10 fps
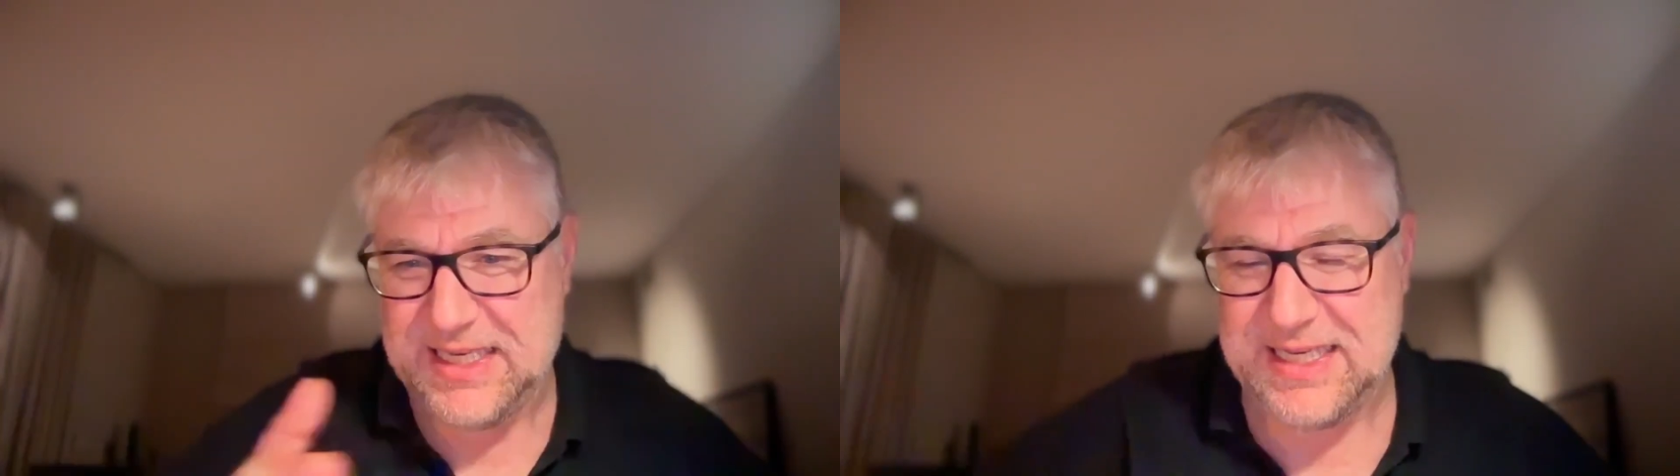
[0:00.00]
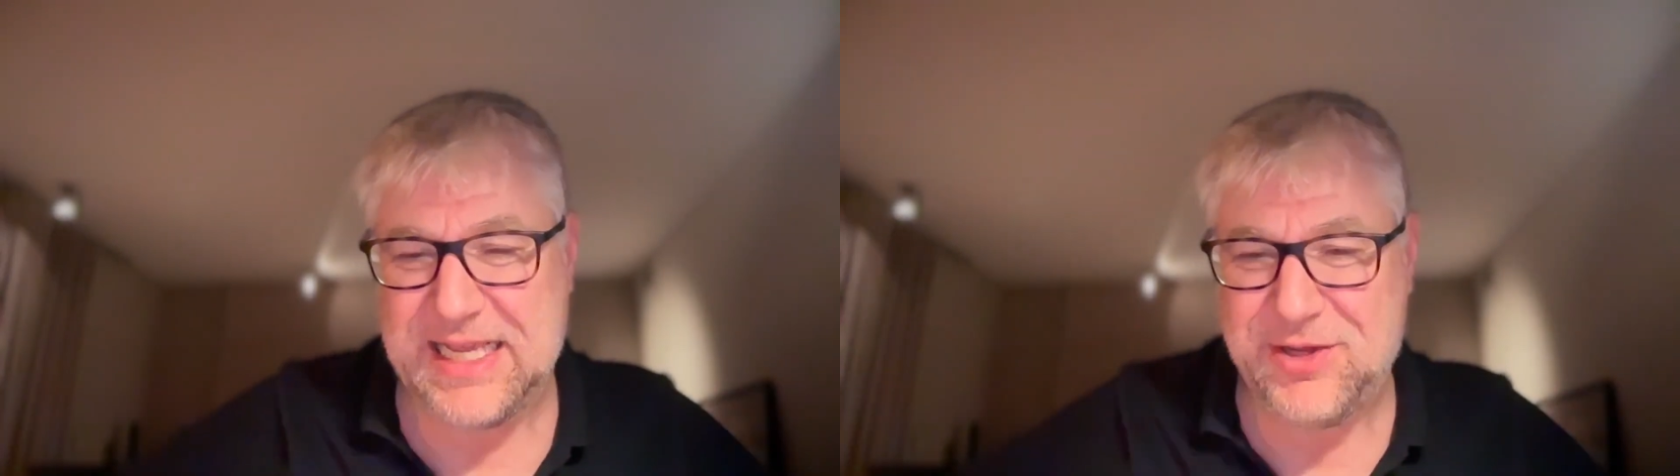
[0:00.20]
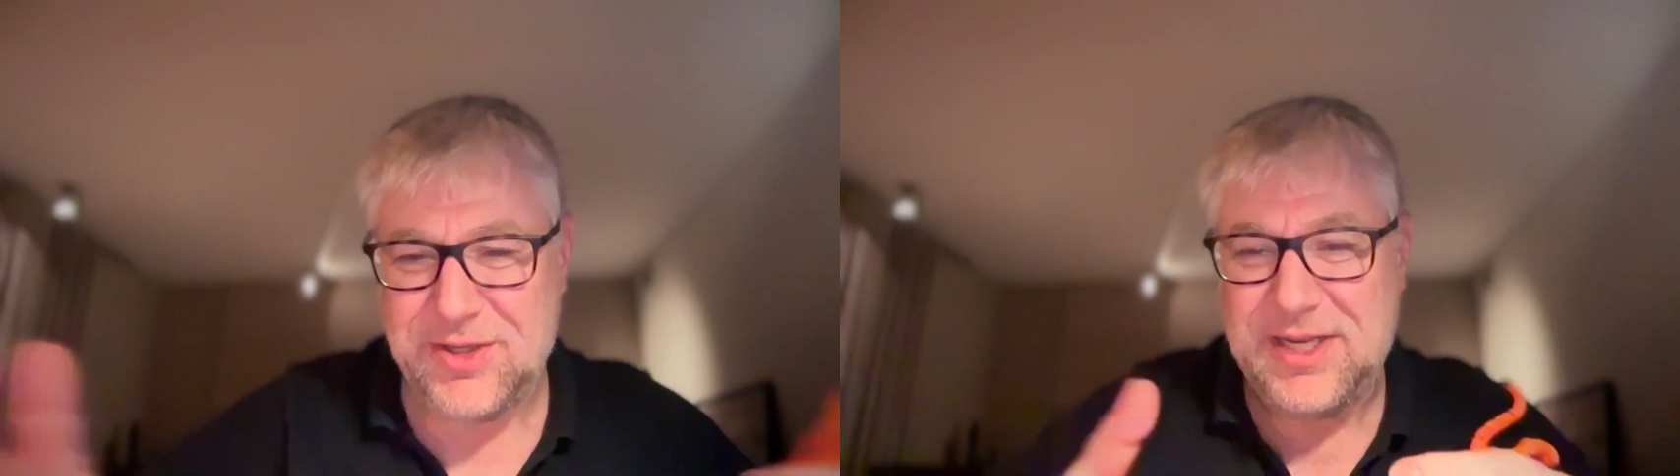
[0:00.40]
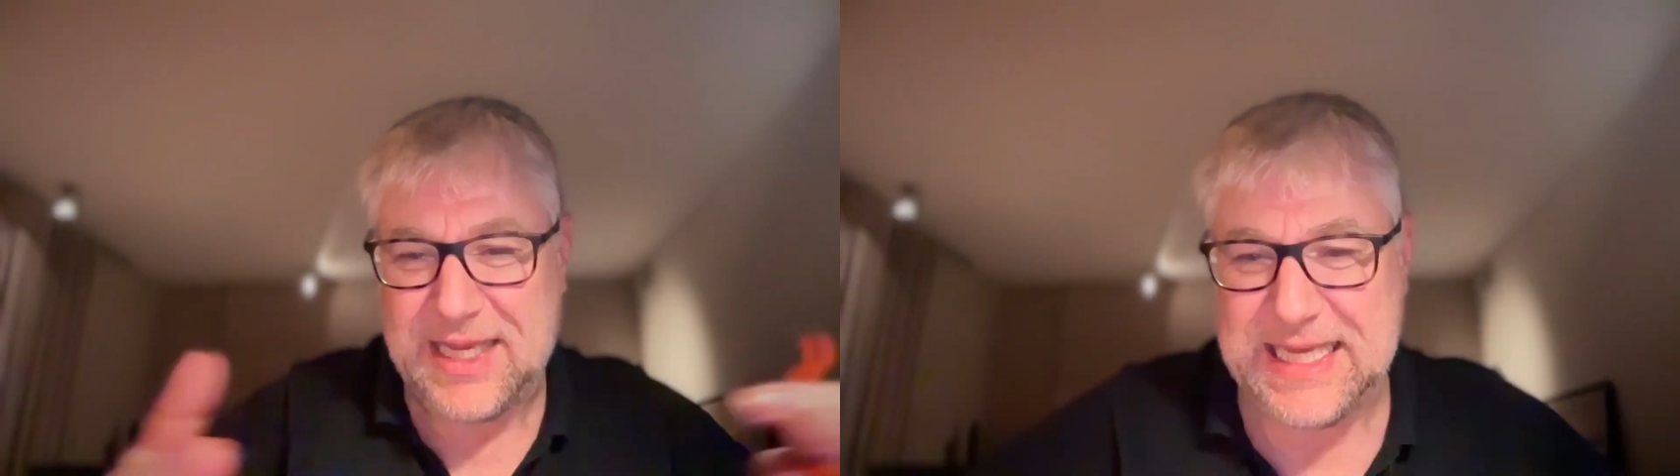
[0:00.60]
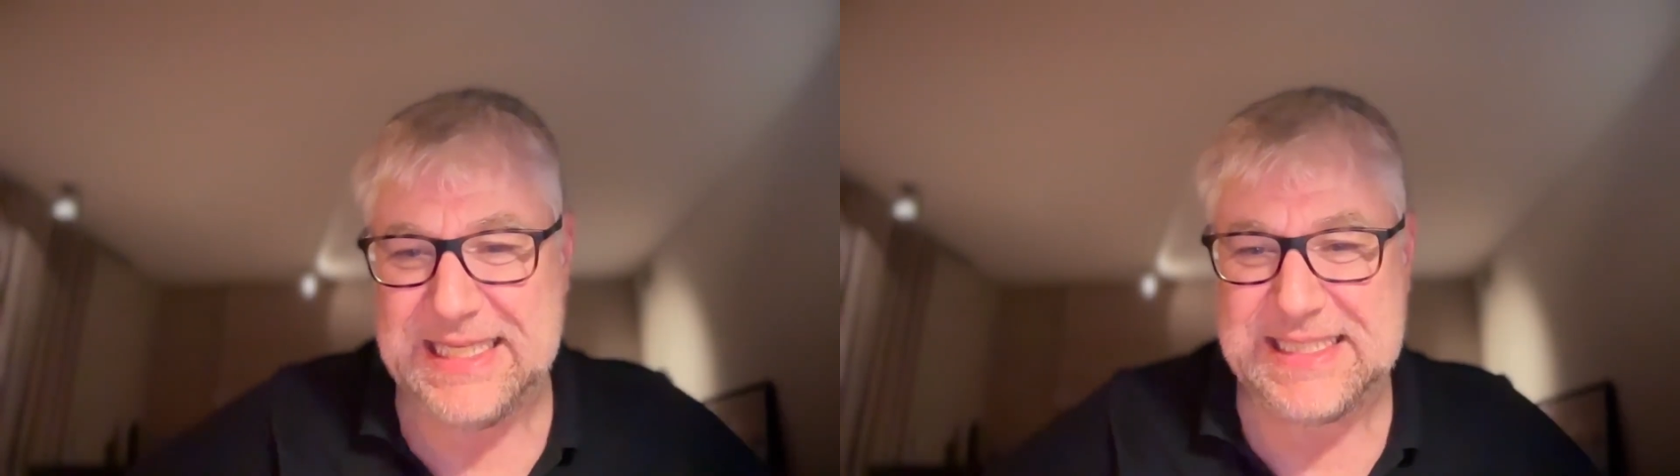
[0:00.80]
they could like
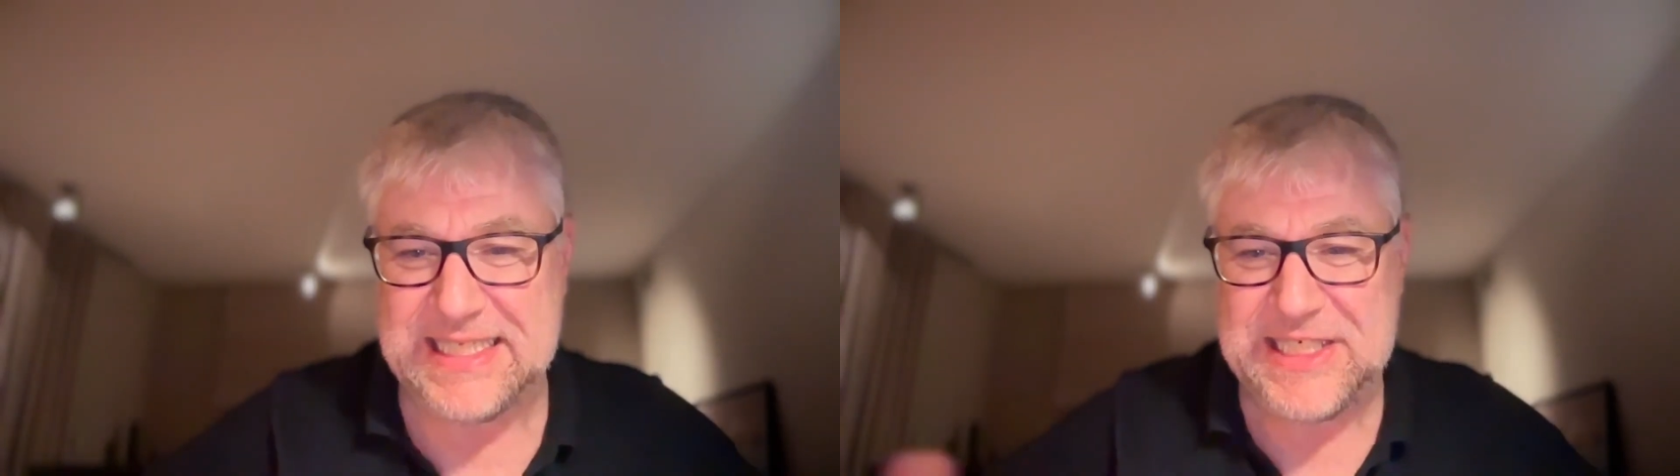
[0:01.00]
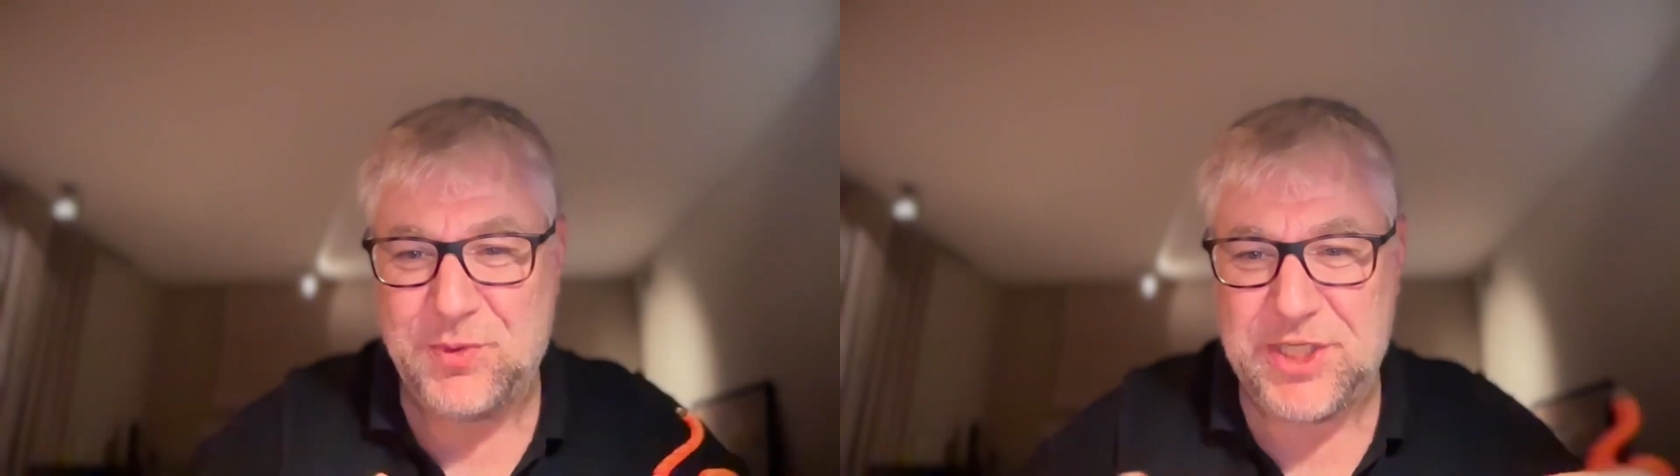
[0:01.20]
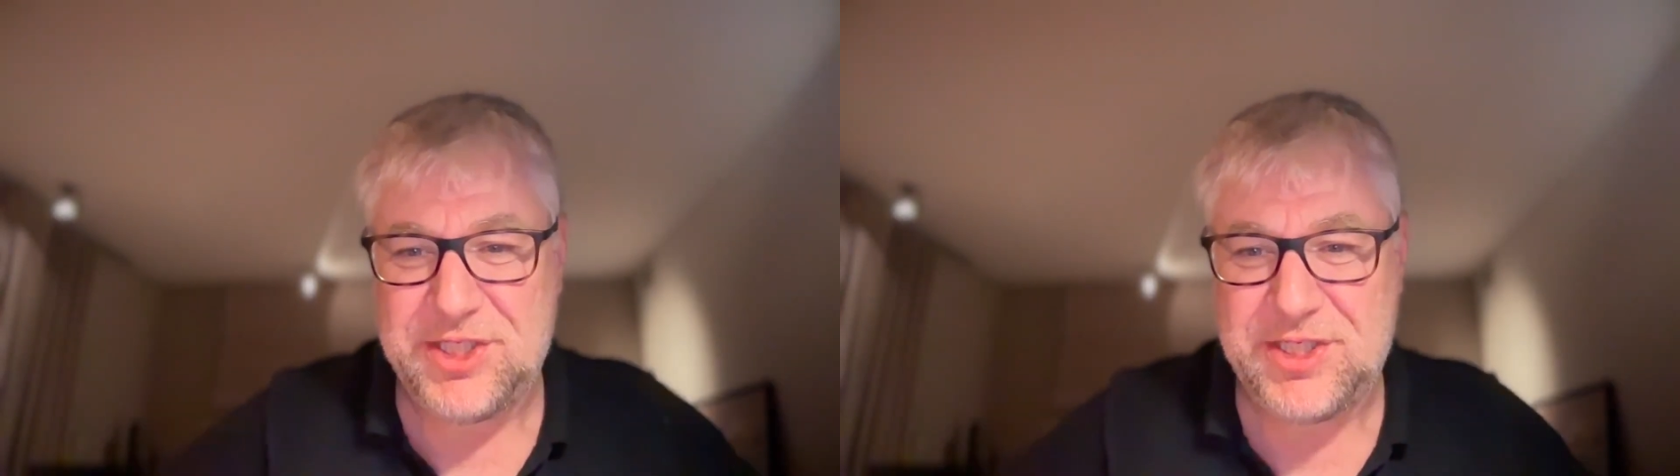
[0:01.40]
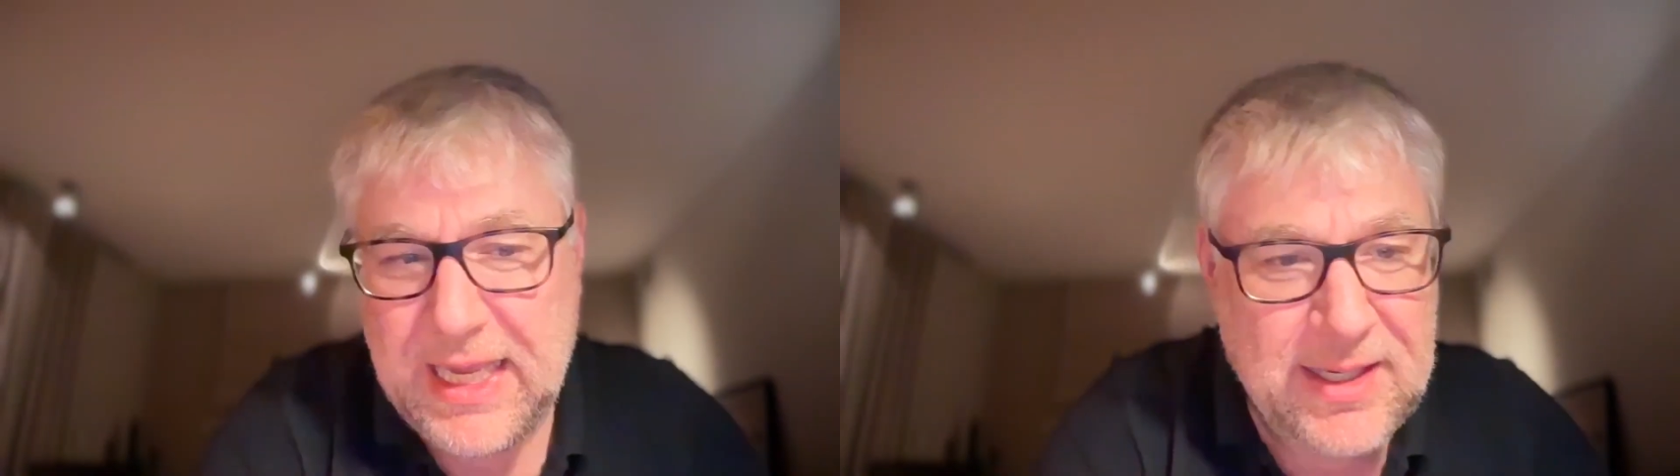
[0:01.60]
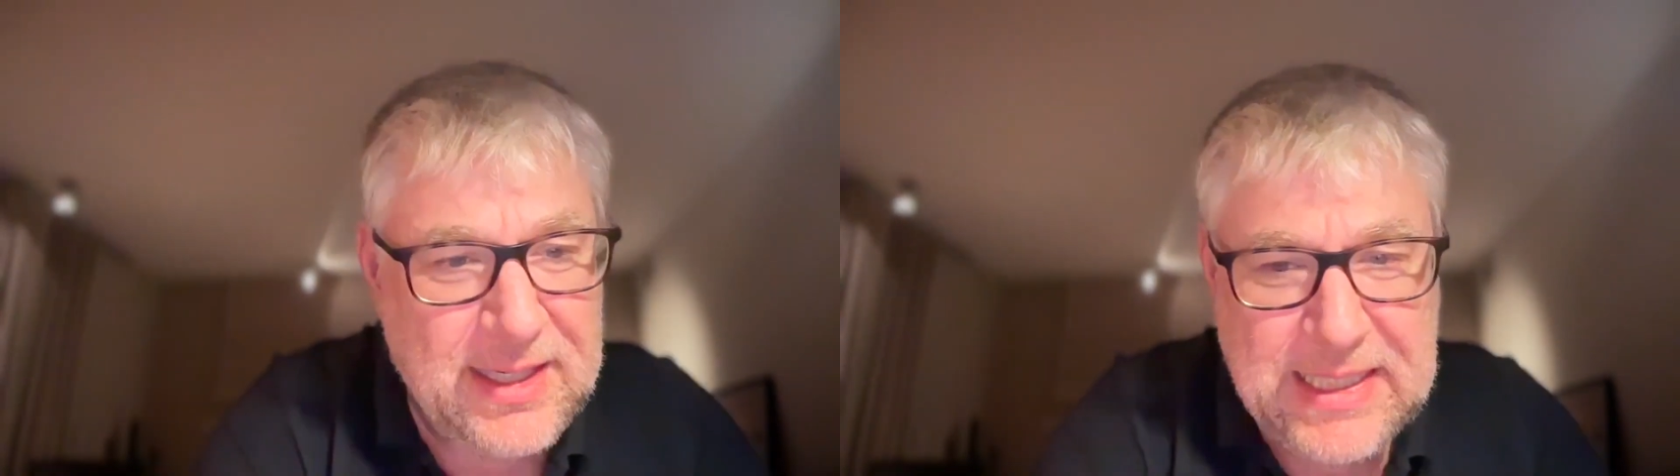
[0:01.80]
easily switch
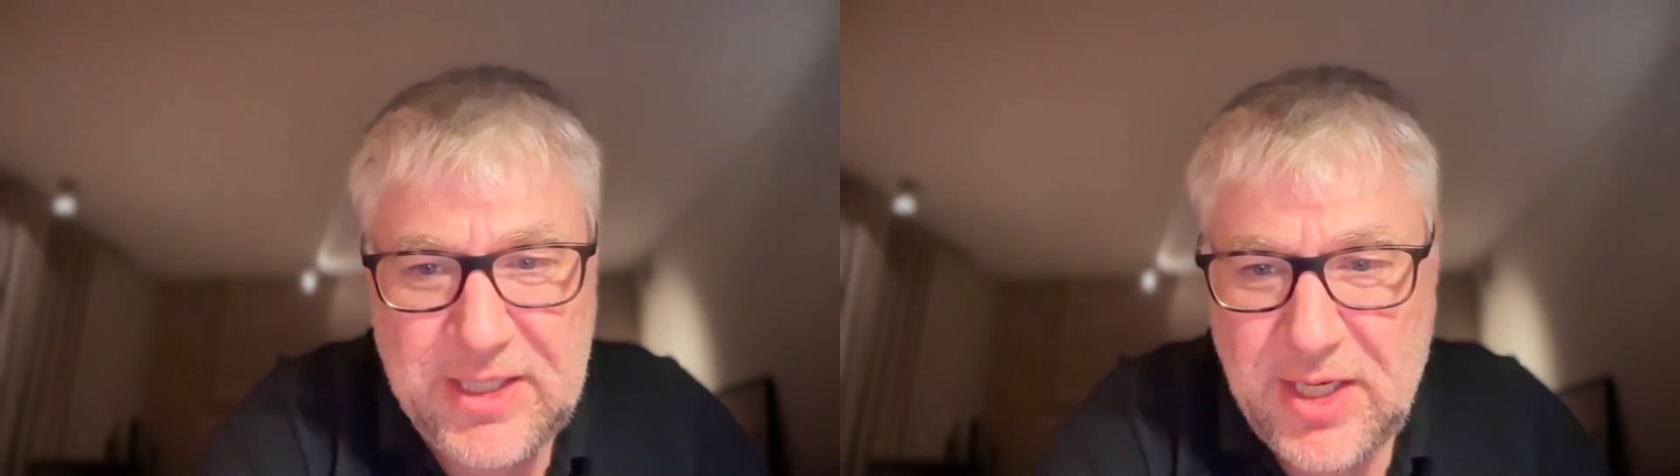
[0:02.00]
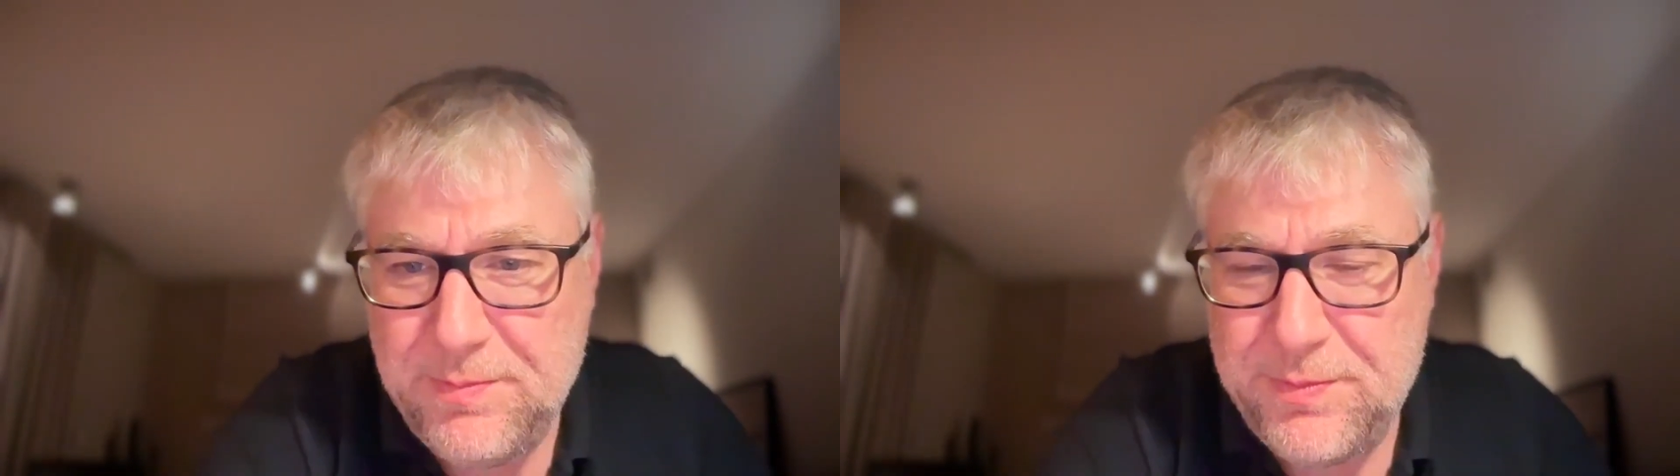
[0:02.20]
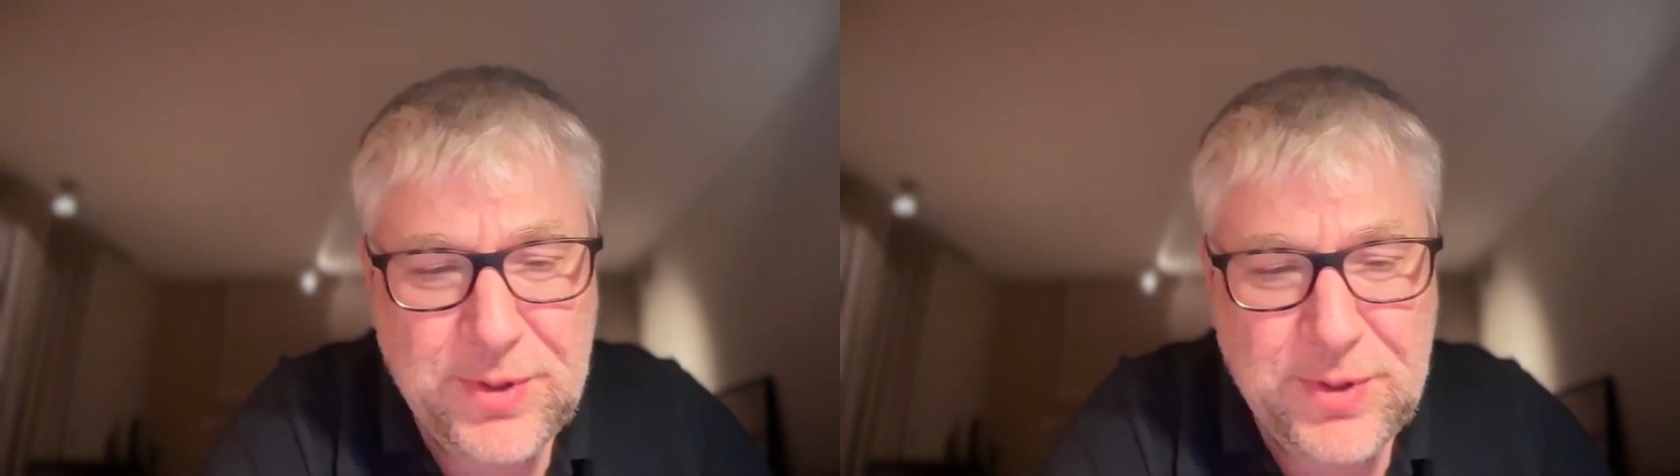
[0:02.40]
and clean up